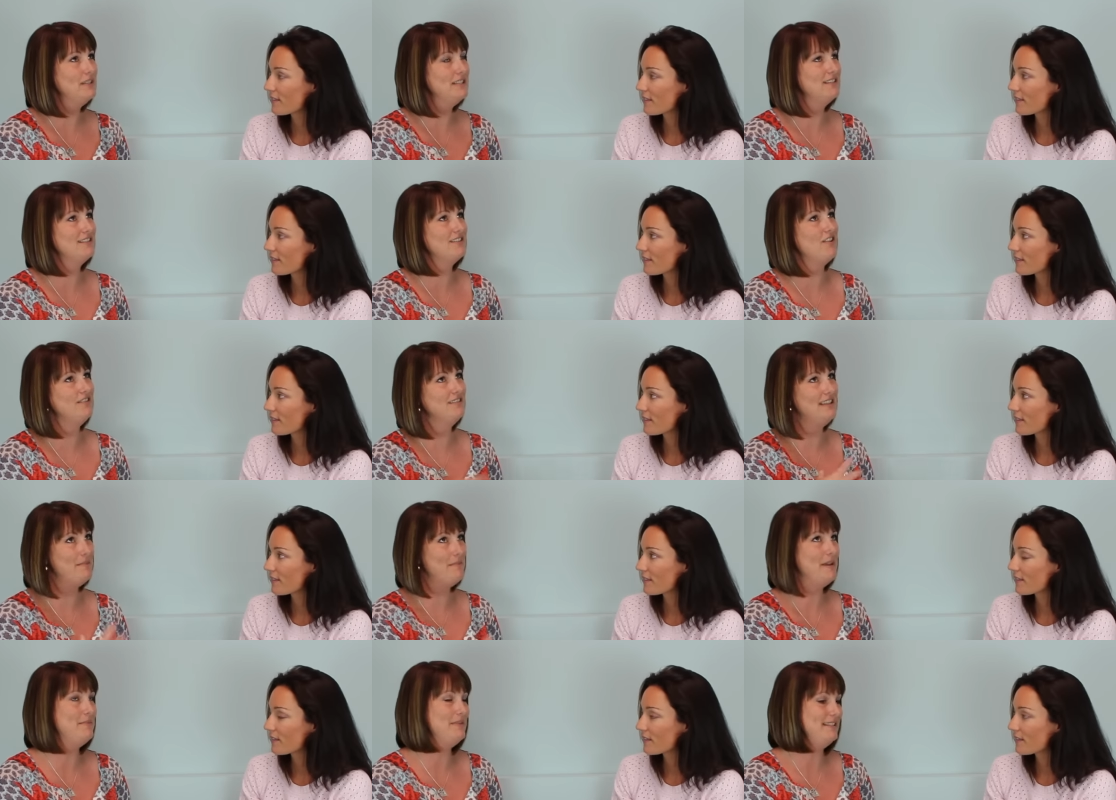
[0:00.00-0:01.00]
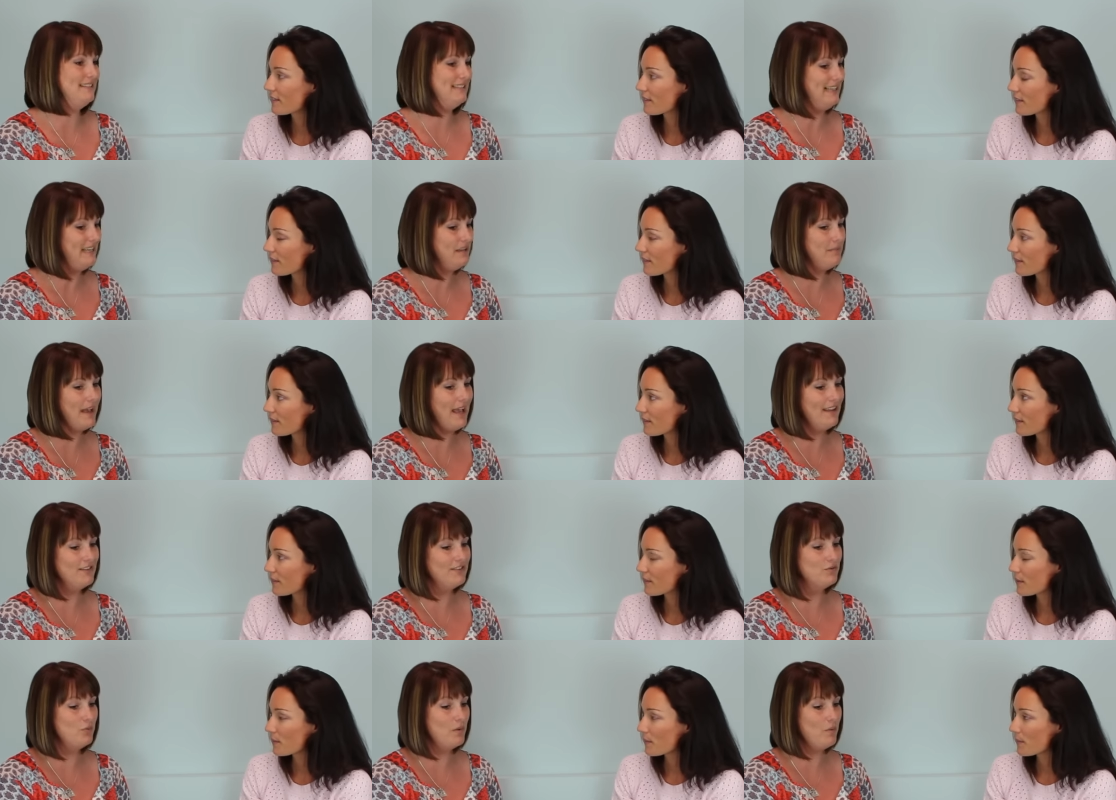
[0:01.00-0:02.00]
Speaker 1: we discuss their baby's sleep
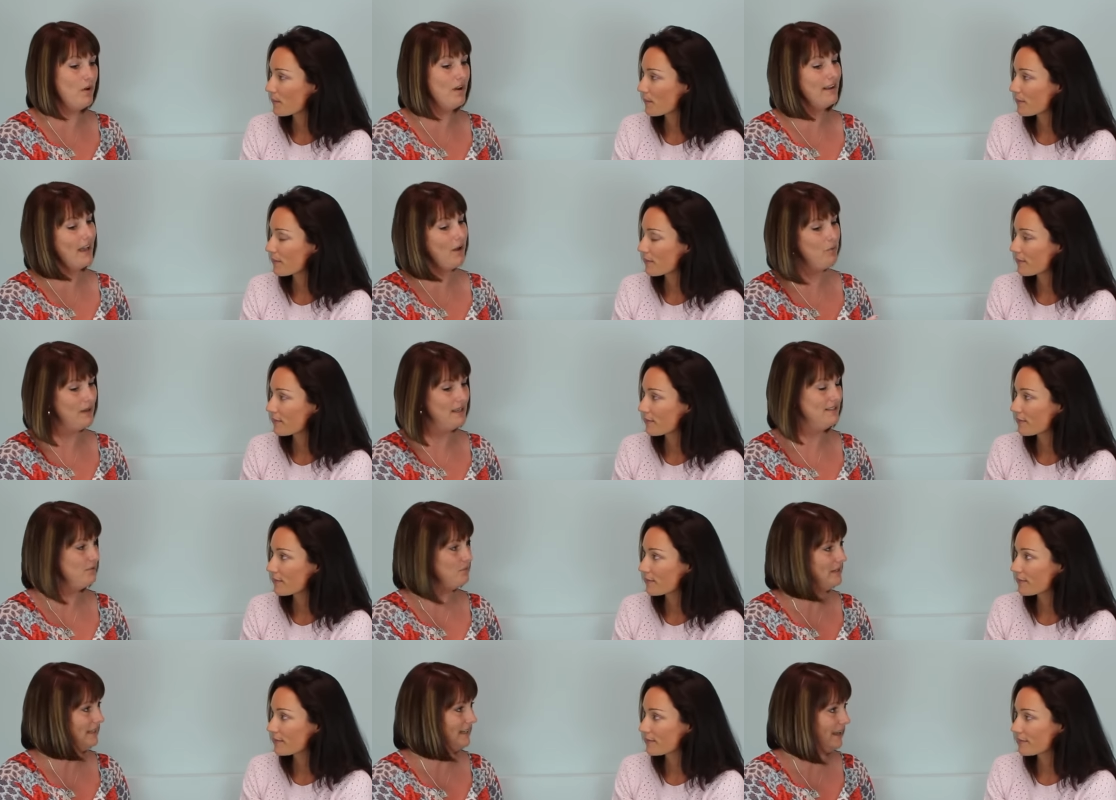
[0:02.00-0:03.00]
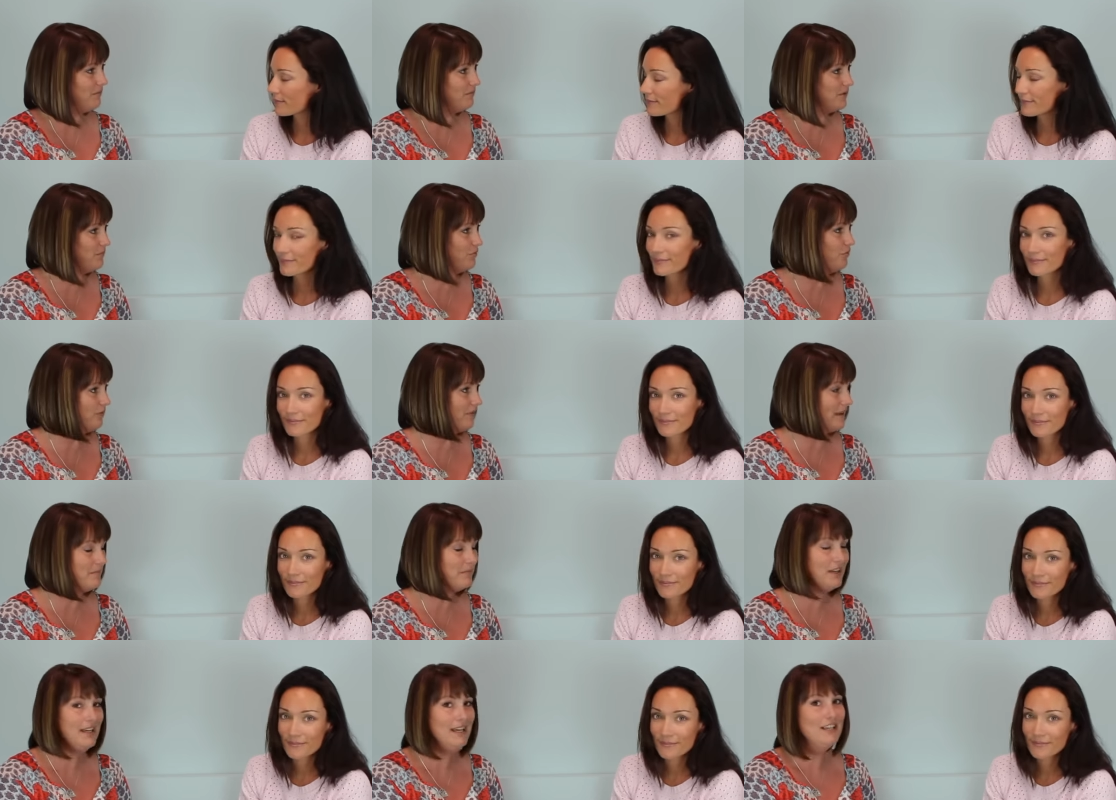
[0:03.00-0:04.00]
and we work out ways that we can help support
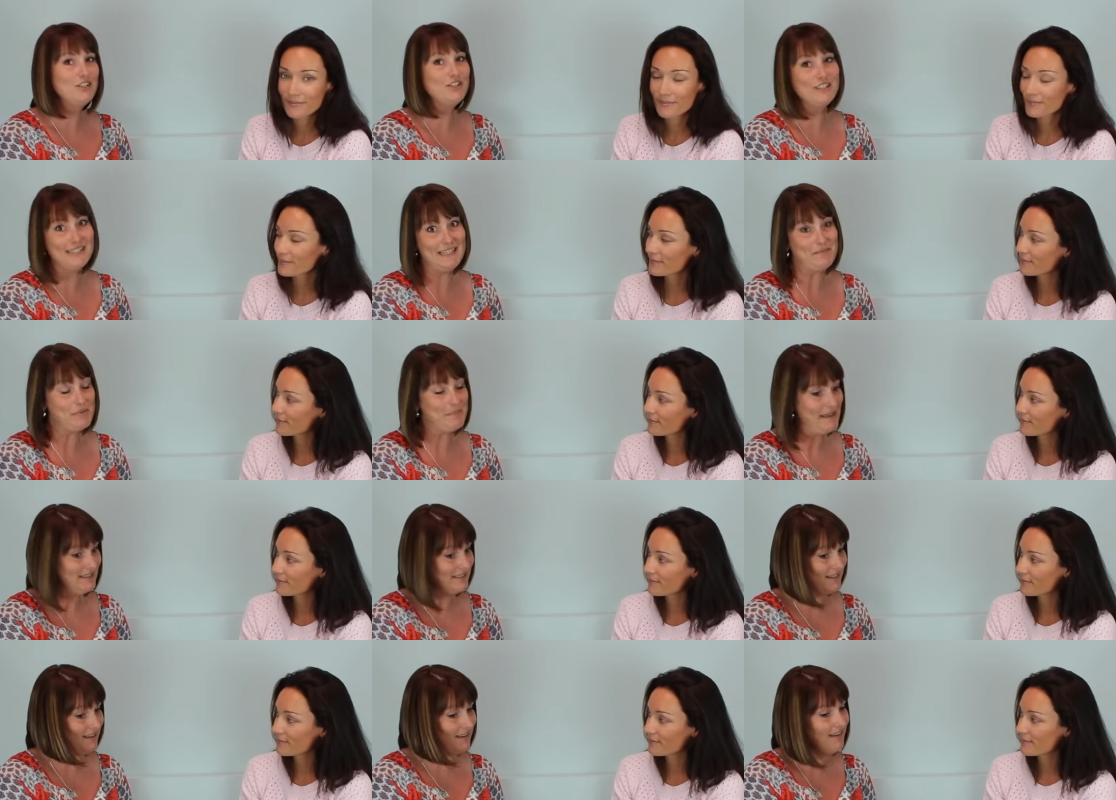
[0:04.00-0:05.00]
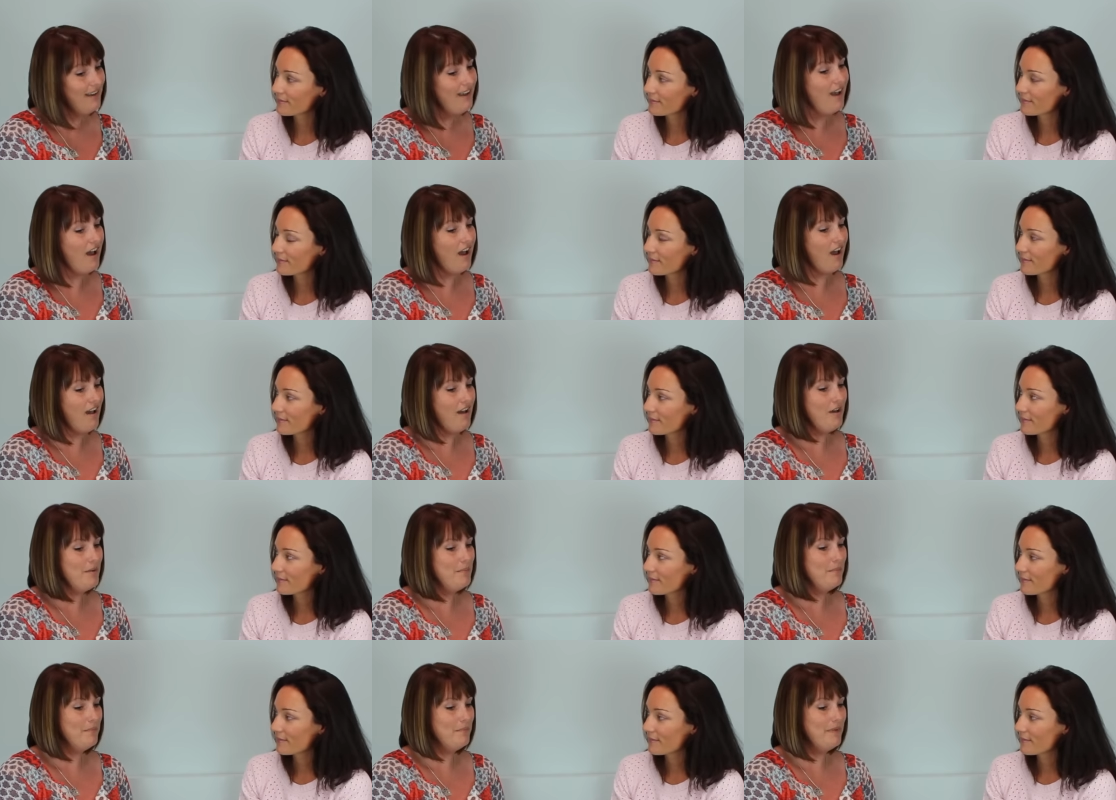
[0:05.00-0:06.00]
them to sleep better
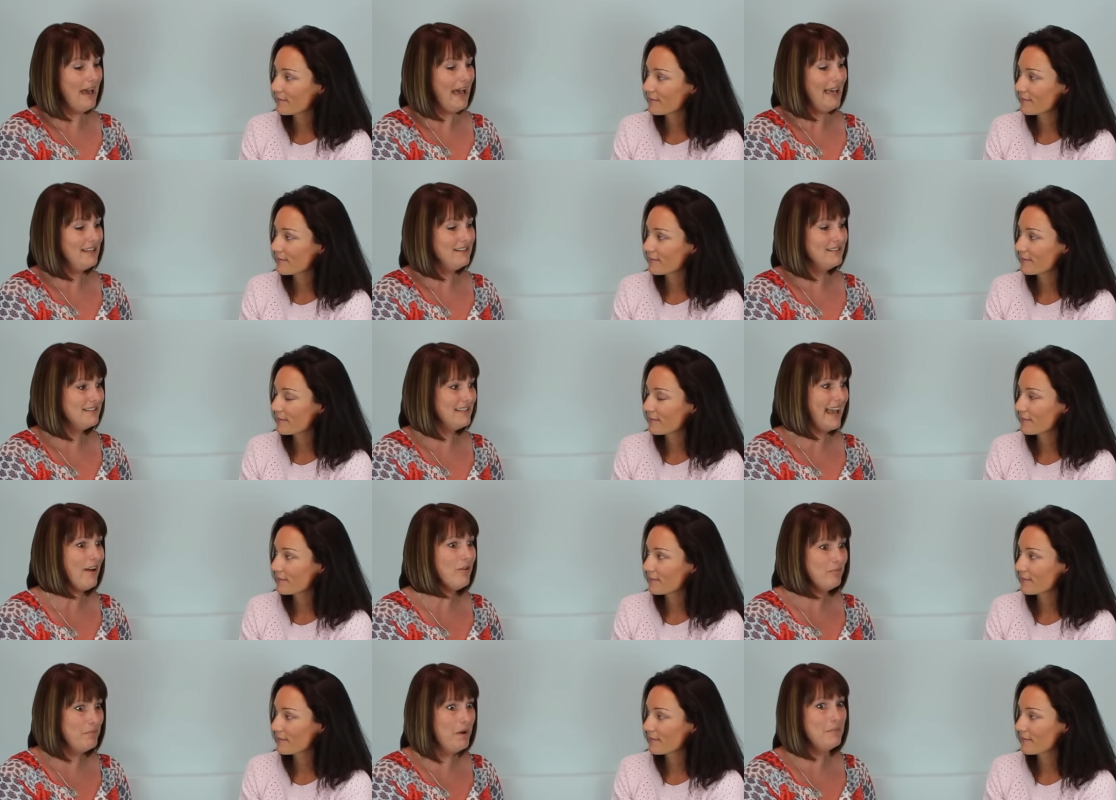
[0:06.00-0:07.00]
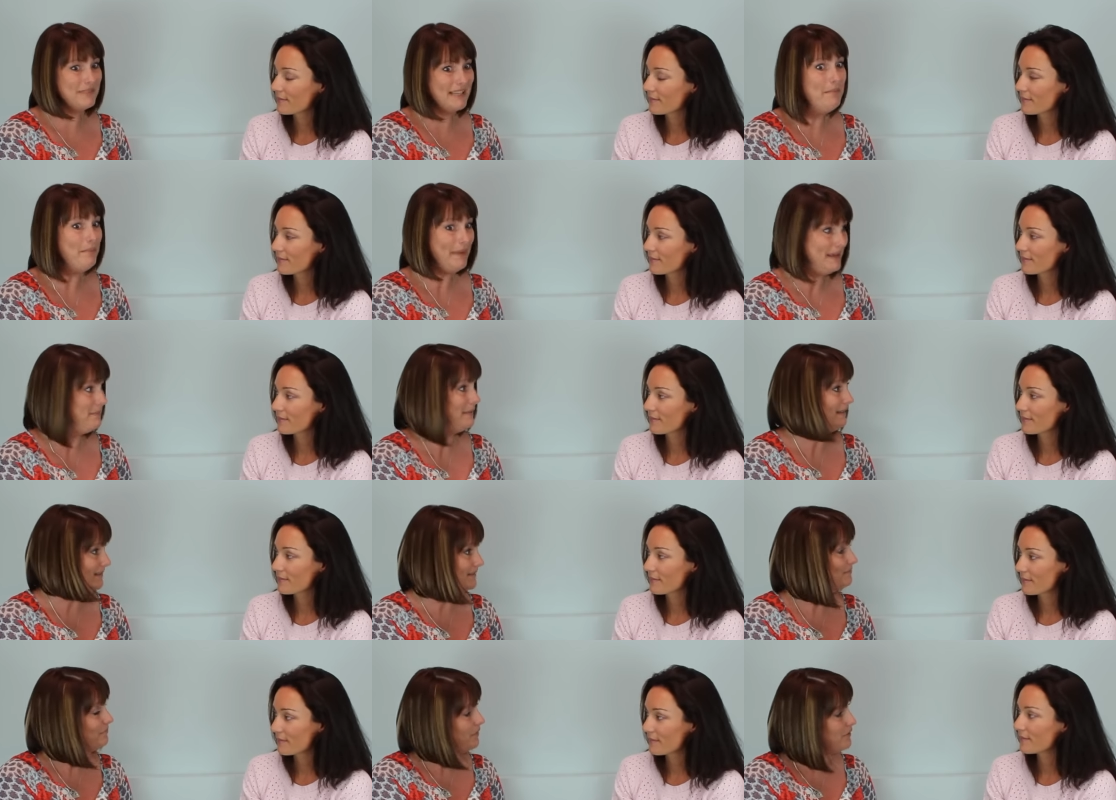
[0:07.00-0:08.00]
um, and to help mums and babies
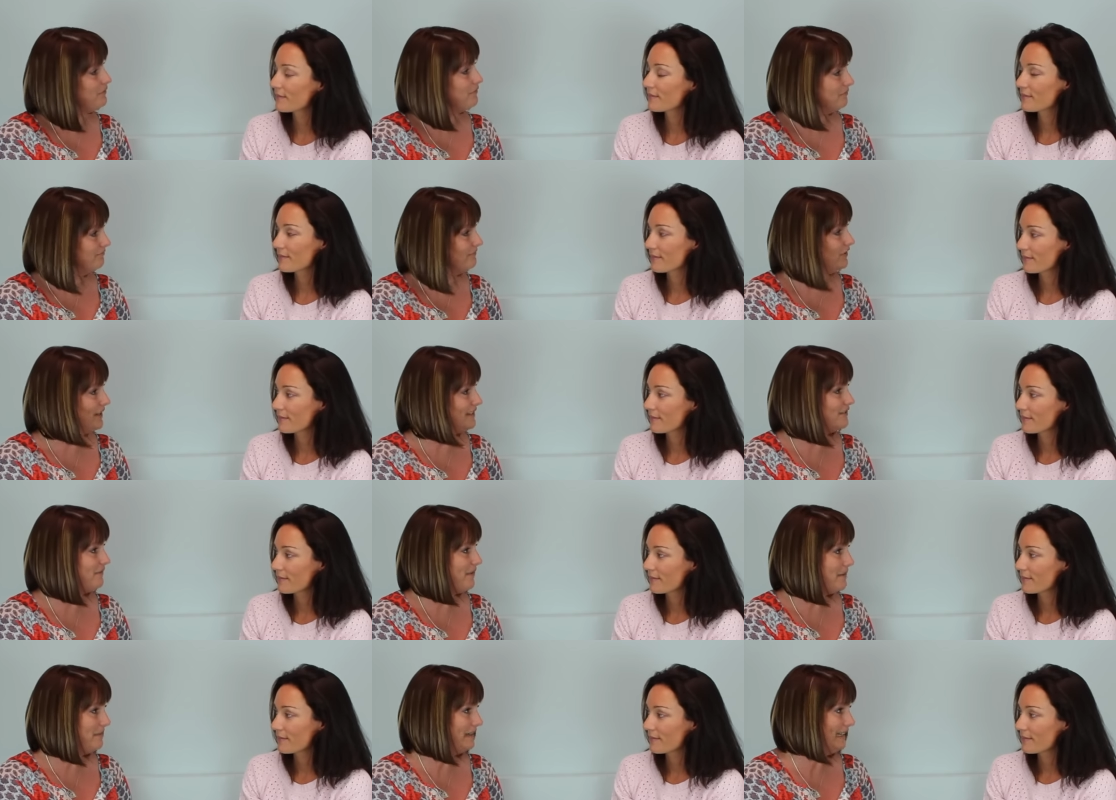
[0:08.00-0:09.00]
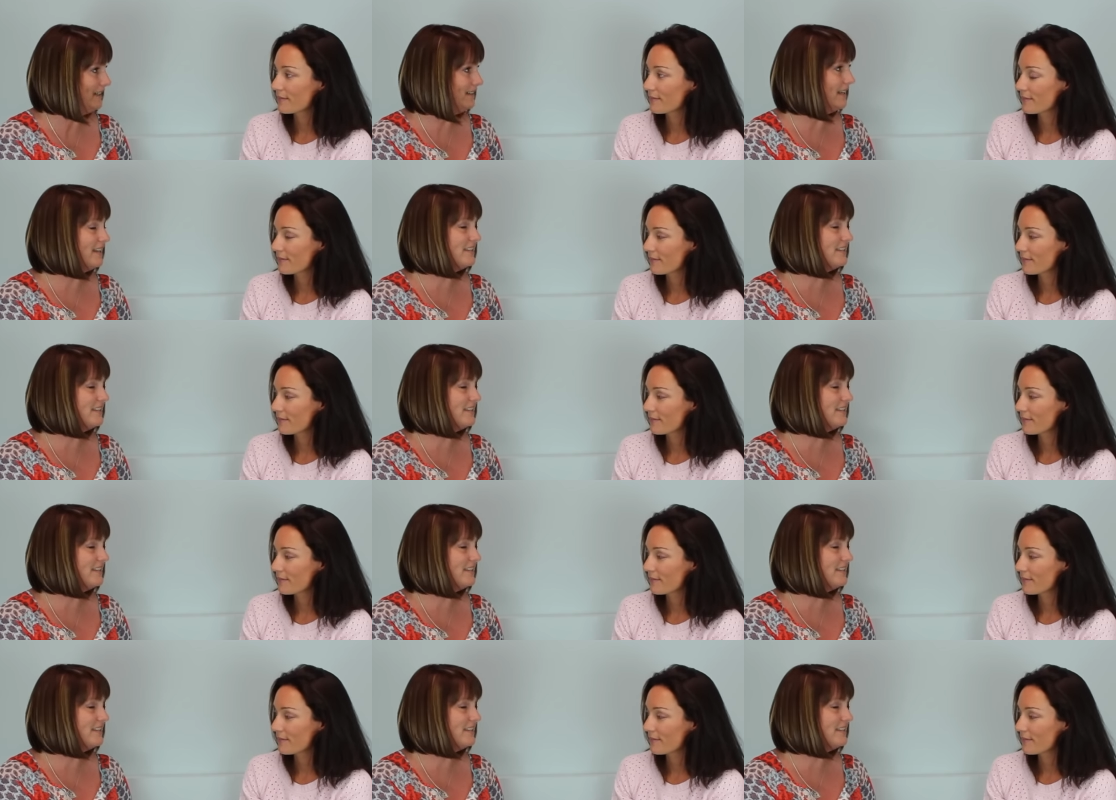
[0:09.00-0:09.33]
both, you know, as a family.